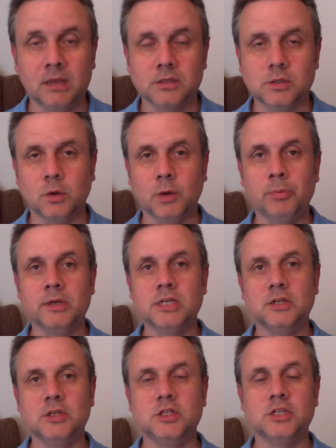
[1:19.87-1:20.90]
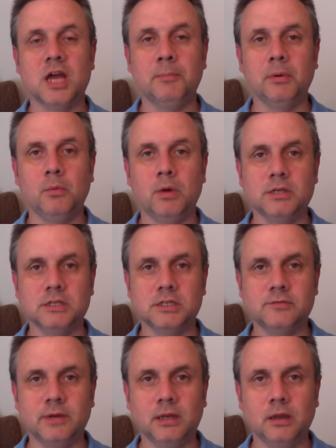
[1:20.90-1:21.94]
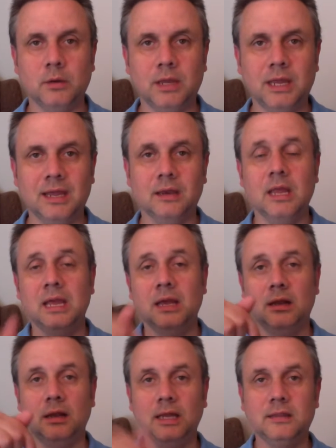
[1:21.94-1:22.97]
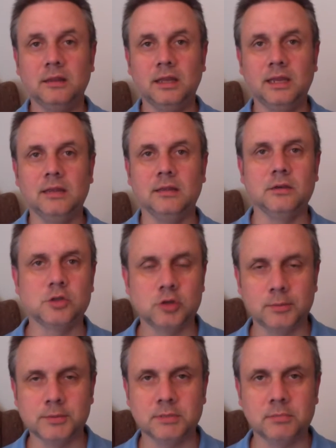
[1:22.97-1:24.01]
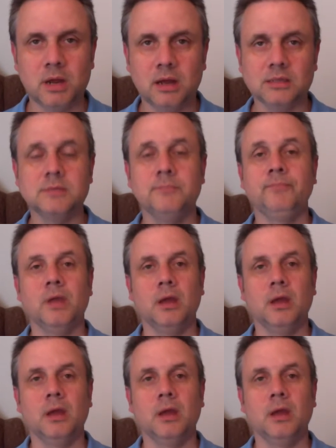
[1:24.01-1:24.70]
So we appreciate you stopping and watching this video. Again, click the link in the description box.